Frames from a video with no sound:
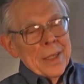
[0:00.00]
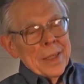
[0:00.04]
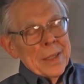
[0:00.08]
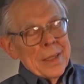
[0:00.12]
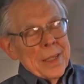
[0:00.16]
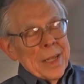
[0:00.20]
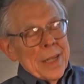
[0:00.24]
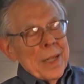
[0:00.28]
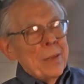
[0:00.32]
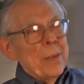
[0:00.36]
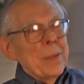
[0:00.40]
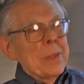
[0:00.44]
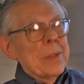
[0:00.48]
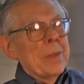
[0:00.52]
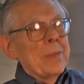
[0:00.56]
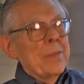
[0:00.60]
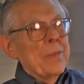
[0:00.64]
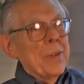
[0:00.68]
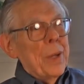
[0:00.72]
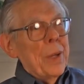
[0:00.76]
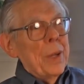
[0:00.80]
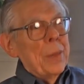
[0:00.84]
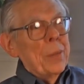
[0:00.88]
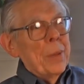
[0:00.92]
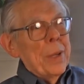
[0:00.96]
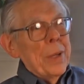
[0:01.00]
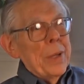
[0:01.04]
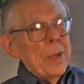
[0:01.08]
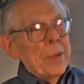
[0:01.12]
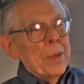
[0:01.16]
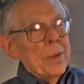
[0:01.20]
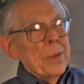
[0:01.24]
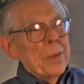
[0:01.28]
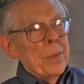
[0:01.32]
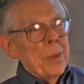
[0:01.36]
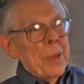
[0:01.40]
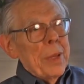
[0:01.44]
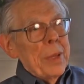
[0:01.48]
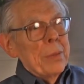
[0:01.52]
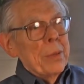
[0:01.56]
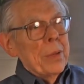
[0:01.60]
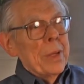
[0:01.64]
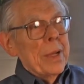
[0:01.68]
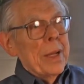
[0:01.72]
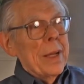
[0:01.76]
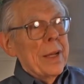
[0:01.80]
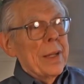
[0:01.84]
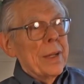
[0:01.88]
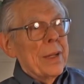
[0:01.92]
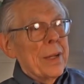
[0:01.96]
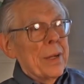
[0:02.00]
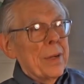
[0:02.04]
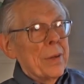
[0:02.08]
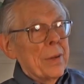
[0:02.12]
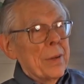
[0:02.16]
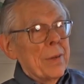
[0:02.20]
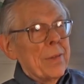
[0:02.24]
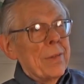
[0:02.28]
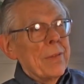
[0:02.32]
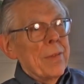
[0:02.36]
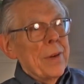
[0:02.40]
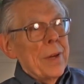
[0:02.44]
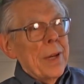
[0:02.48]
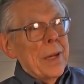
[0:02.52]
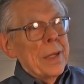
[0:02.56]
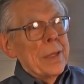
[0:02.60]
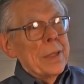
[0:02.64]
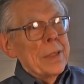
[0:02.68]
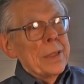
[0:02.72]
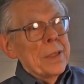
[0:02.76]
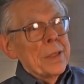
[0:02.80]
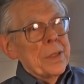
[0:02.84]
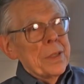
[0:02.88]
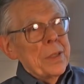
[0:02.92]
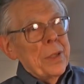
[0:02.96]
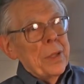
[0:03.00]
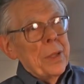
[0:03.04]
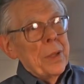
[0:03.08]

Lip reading: stayed with some Filipino people down there who invited us